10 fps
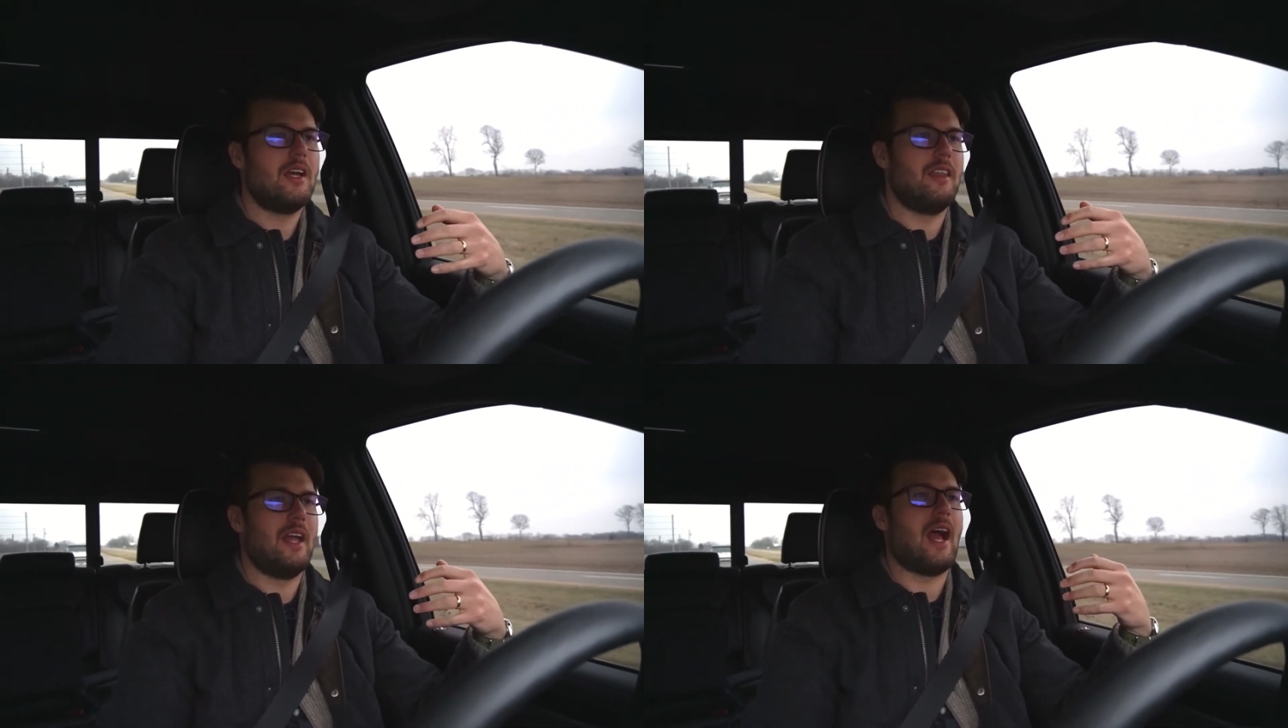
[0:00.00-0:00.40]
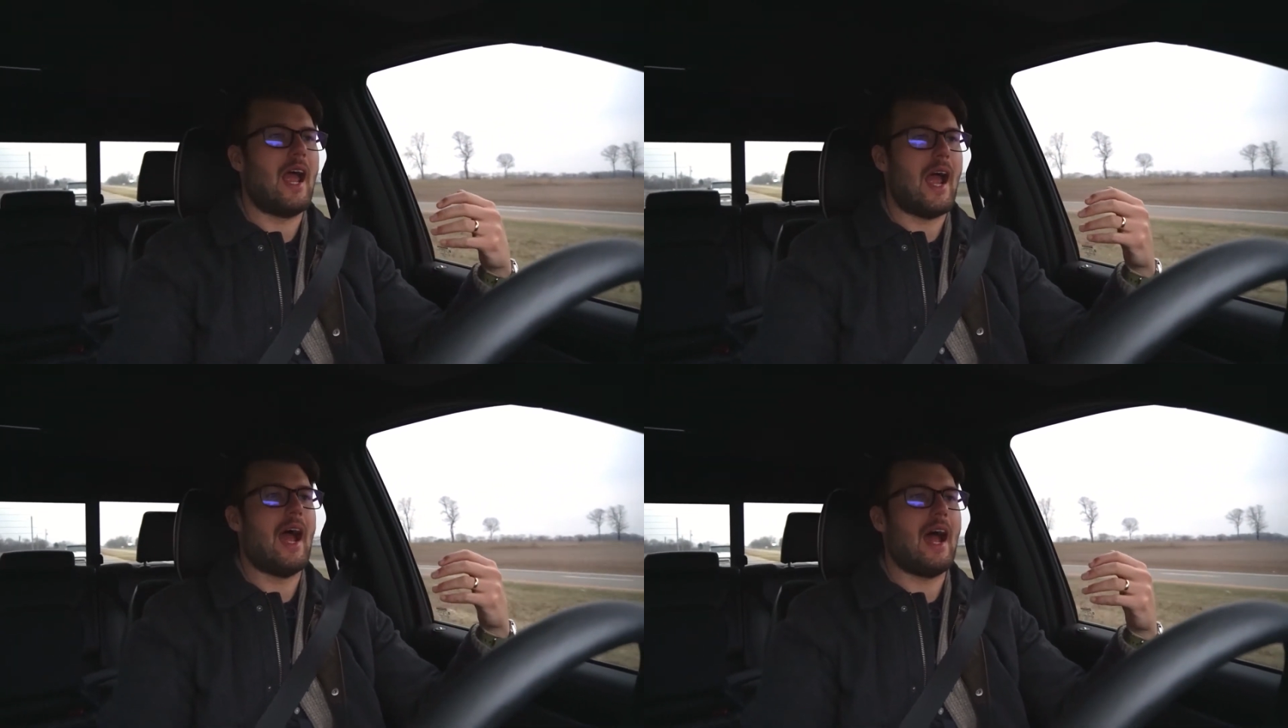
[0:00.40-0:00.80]
then I
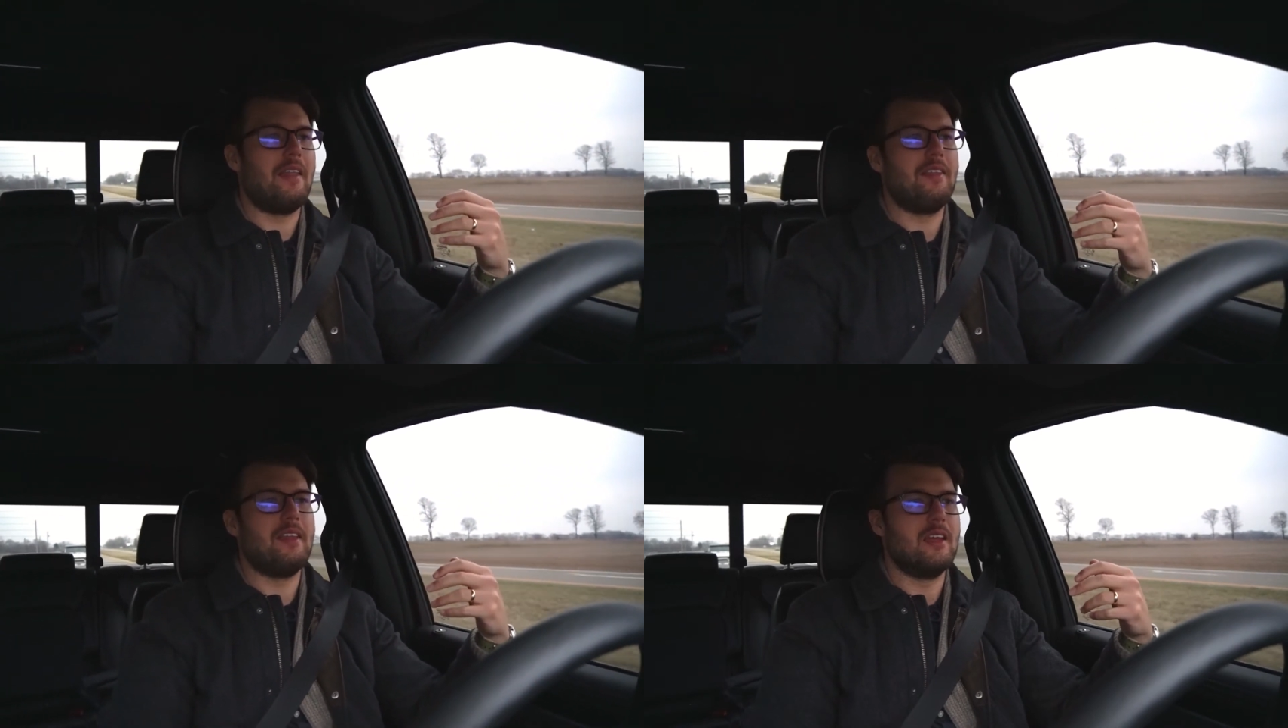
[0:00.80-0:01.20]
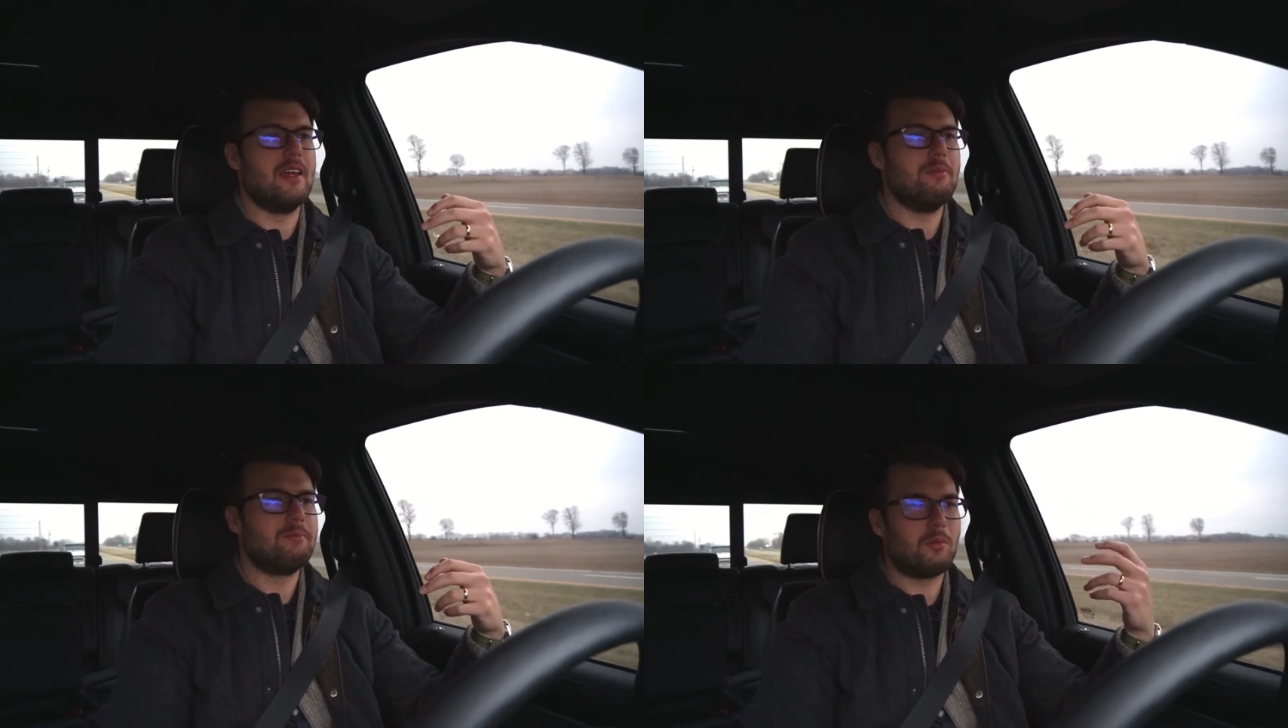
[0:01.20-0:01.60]
had
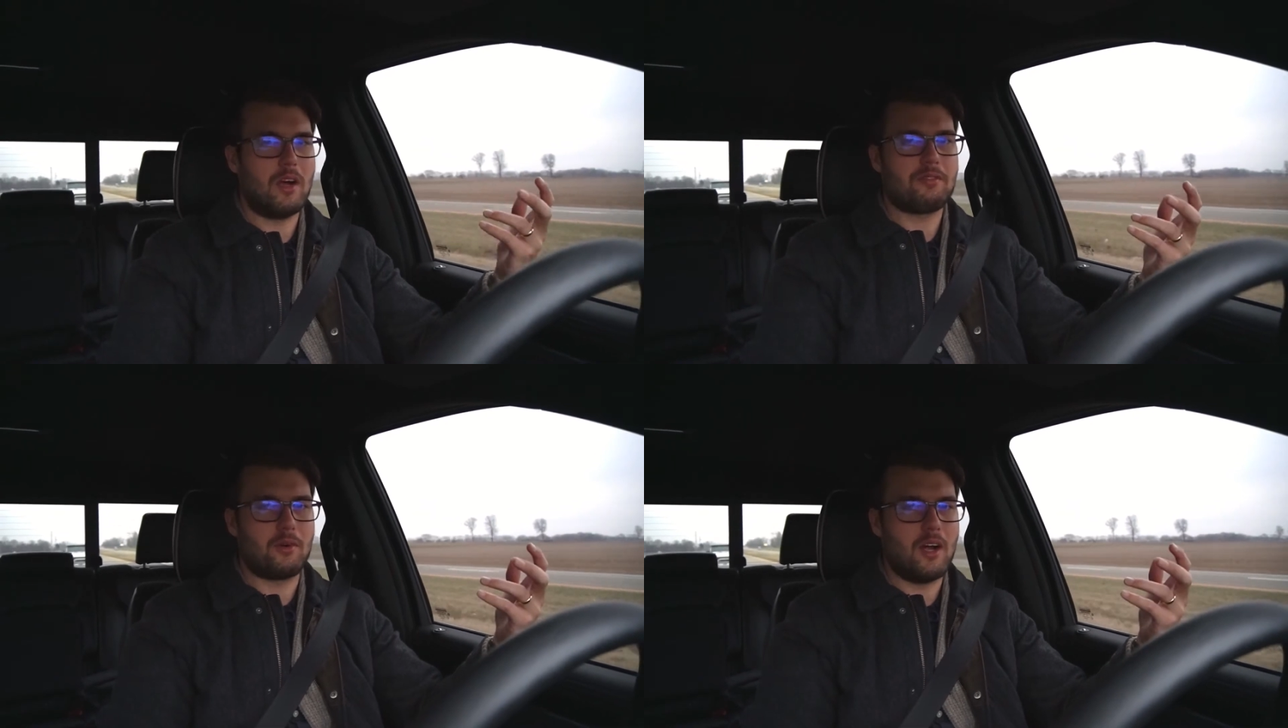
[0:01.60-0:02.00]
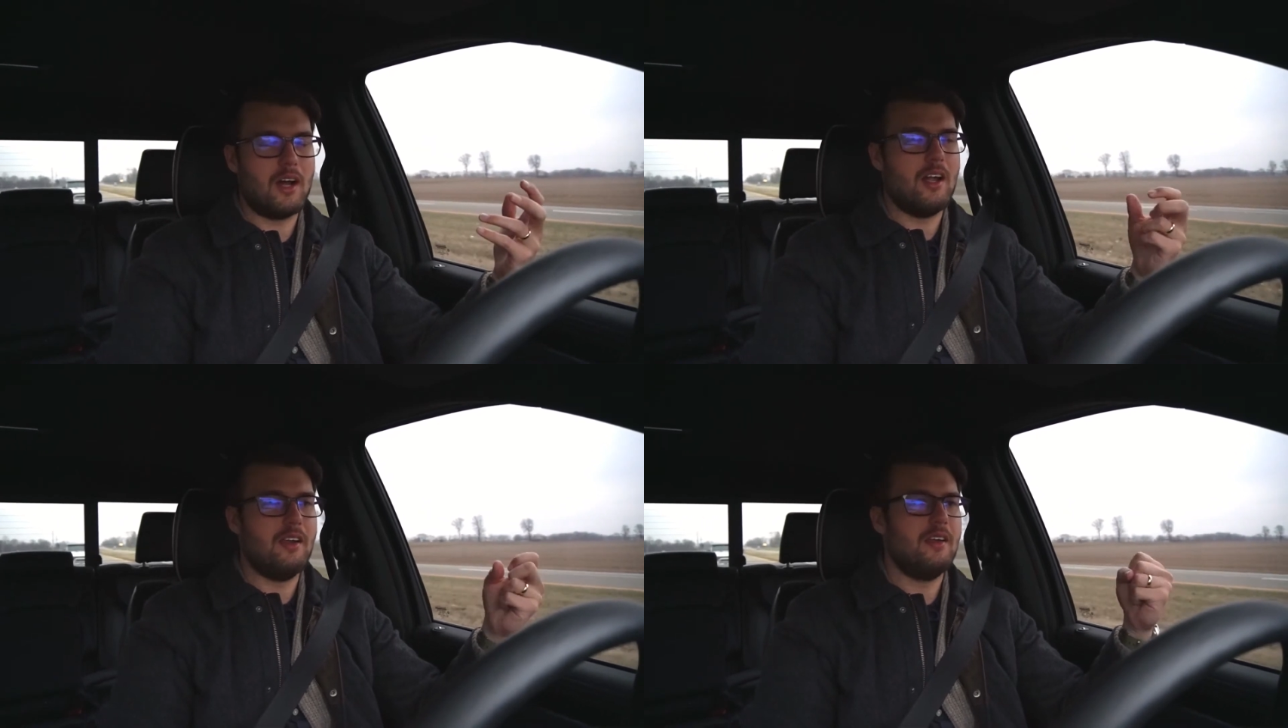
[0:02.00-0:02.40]
the rough
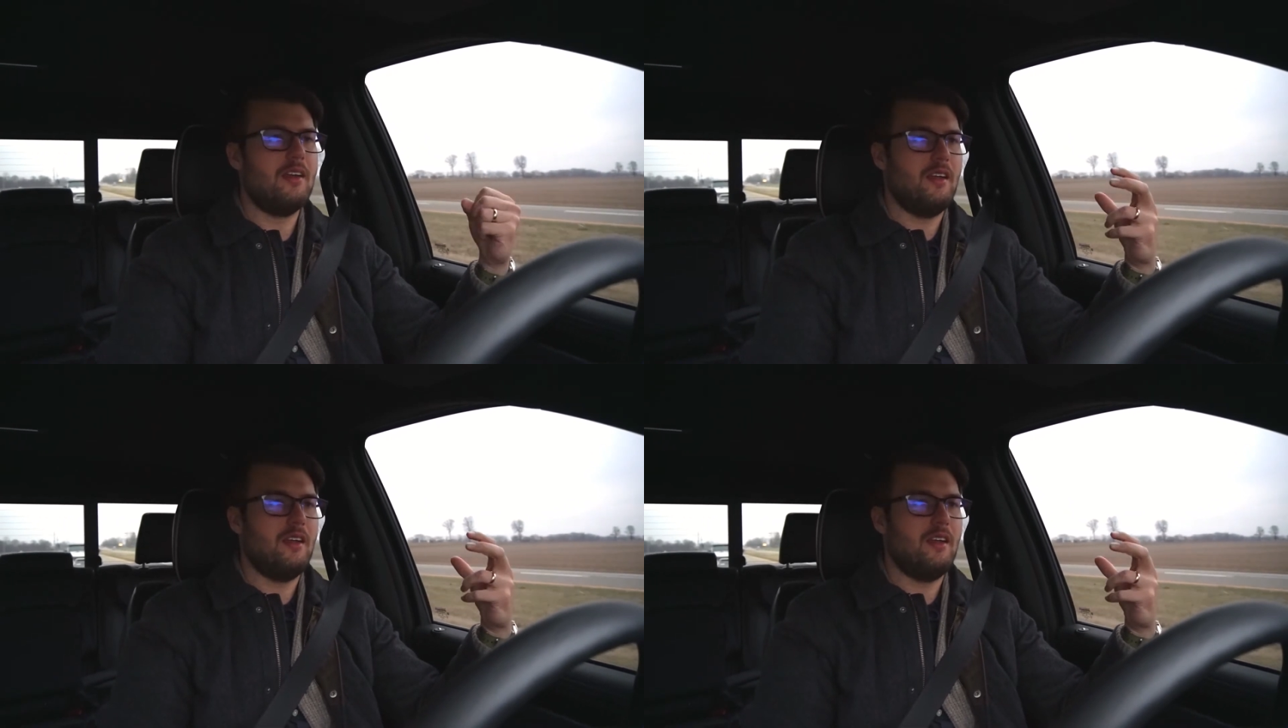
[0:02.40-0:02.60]
run,